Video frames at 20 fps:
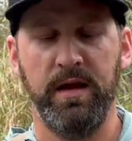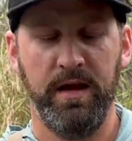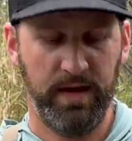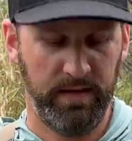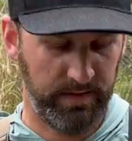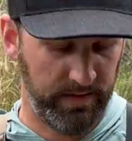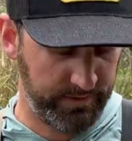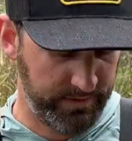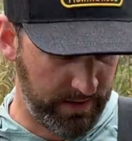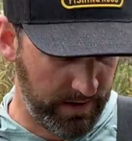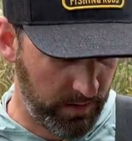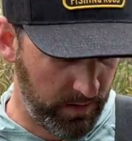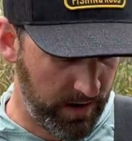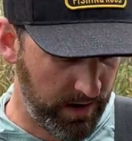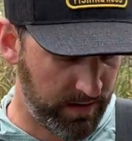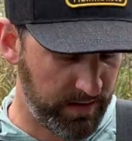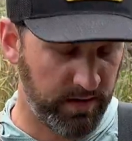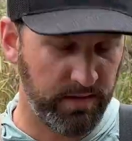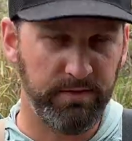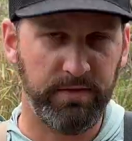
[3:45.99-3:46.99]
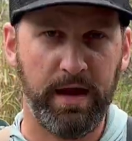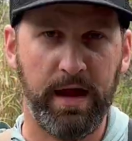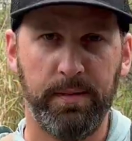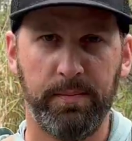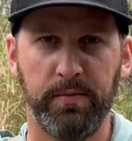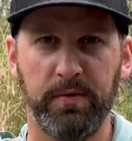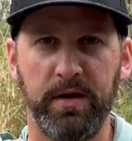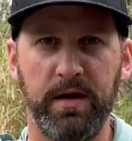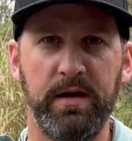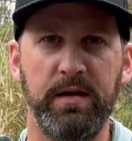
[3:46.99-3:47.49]
and let that water
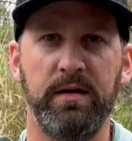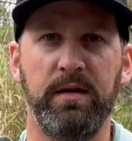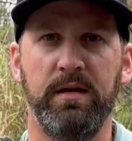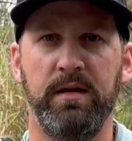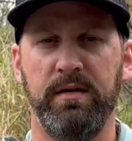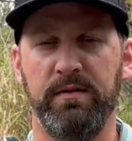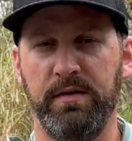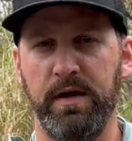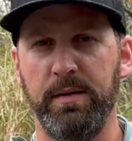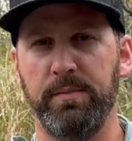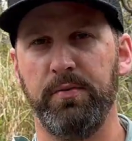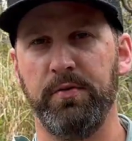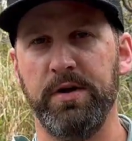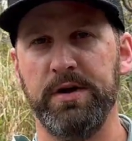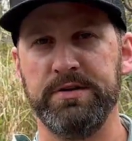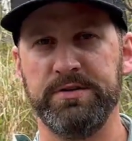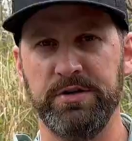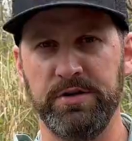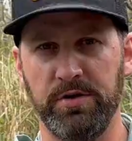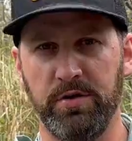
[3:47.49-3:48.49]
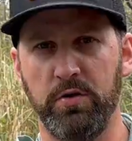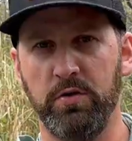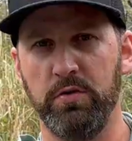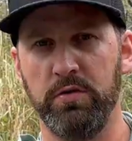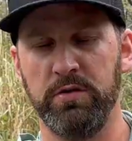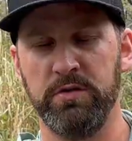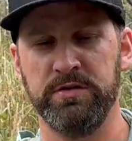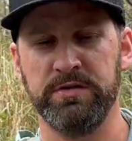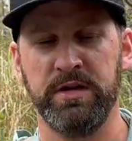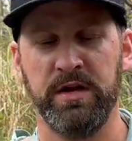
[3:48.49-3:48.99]
evaporate, evaporation
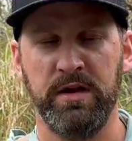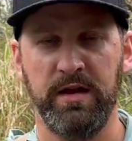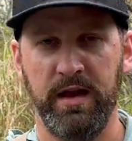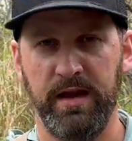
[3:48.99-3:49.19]
cools,